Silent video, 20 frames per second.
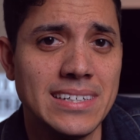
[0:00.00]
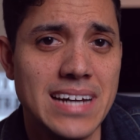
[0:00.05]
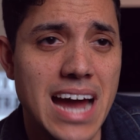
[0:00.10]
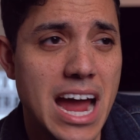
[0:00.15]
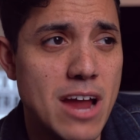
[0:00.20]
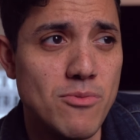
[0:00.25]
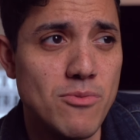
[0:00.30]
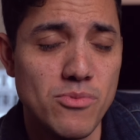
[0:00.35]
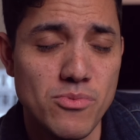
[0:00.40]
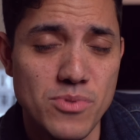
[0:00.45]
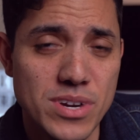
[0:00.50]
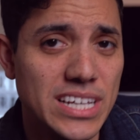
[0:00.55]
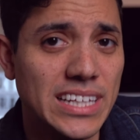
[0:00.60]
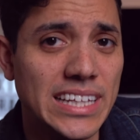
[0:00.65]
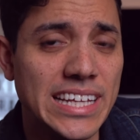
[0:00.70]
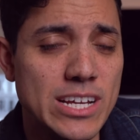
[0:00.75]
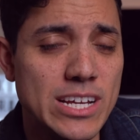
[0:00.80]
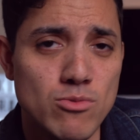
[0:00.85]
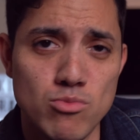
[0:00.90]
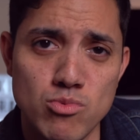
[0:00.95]
I
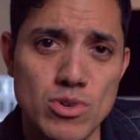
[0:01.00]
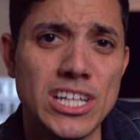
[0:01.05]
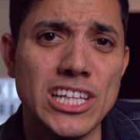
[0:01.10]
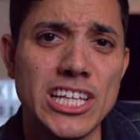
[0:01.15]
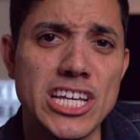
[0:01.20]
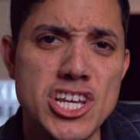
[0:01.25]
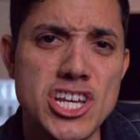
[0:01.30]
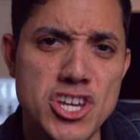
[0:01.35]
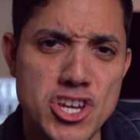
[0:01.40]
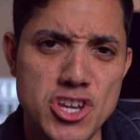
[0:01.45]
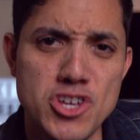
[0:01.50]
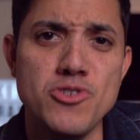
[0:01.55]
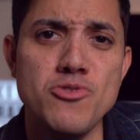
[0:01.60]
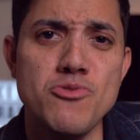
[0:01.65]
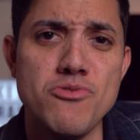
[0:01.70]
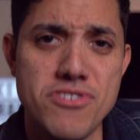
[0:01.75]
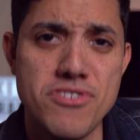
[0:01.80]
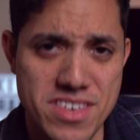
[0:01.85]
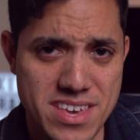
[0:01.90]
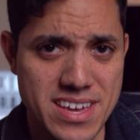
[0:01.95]
really, really do
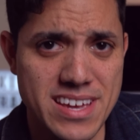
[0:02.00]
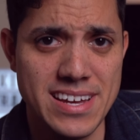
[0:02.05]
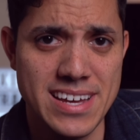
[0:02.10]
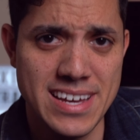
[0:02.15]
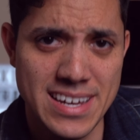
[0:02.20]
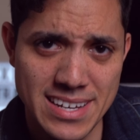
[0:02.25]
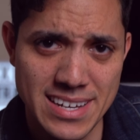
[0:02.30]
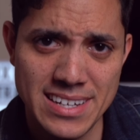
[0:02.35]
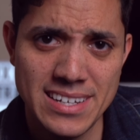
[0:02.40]
think.